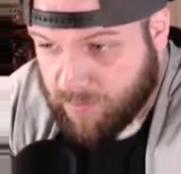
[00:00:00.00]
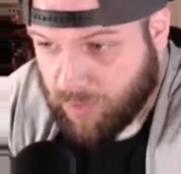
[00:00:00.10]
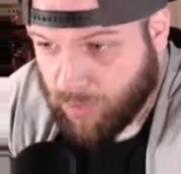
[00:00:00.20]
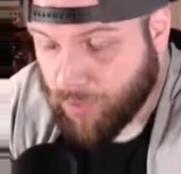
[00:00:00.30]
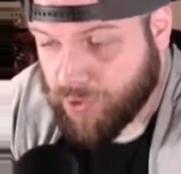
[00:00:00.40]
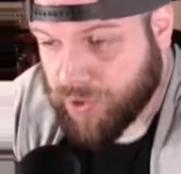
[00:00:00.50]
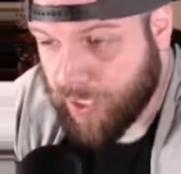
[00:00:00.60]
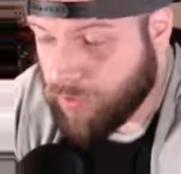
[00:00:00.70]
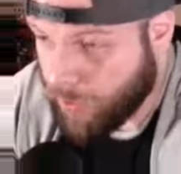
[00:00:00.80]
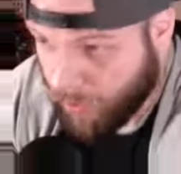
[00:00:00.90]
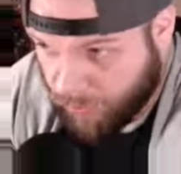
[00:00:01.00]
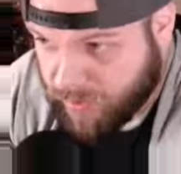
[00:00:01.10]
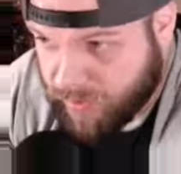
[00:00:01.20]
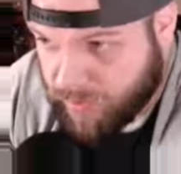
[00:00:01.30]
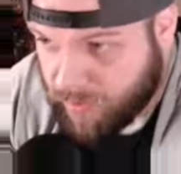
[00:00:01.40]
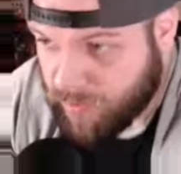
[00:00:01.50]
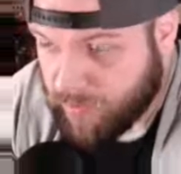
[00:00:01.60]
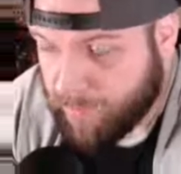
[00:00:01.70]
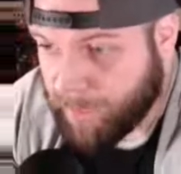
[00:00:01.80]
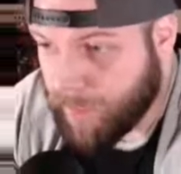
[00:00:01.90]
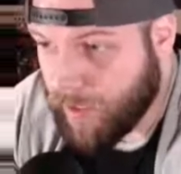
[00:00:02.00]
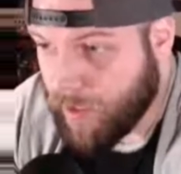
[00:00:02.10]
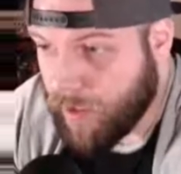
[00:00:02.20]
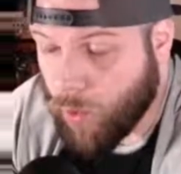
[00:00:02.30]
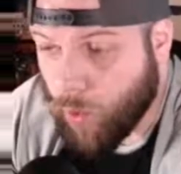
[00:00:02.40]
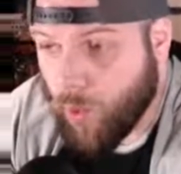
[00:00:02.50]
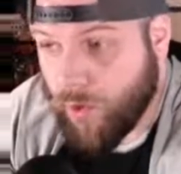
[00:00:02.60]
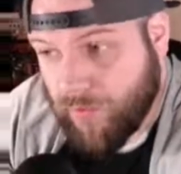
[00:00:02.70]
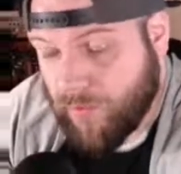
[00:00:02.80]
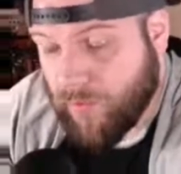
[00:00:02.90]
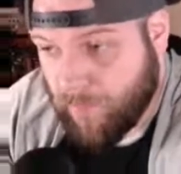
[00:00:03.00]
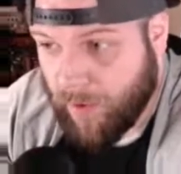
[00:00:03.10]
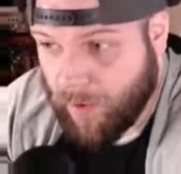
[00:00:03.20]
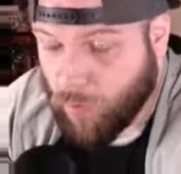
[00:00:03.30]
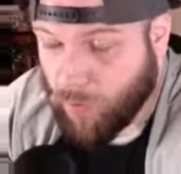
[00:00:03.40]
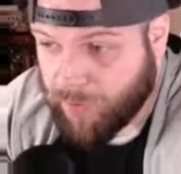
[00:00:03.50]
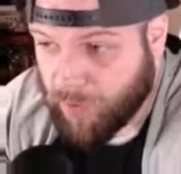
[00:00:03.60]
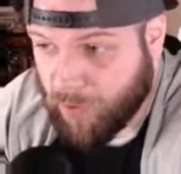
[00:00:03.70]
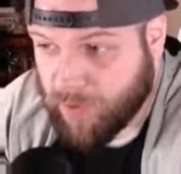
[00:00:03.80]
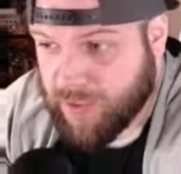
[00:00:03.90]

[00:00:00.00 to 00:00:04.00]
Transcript: which get you cards. Or with the cards, they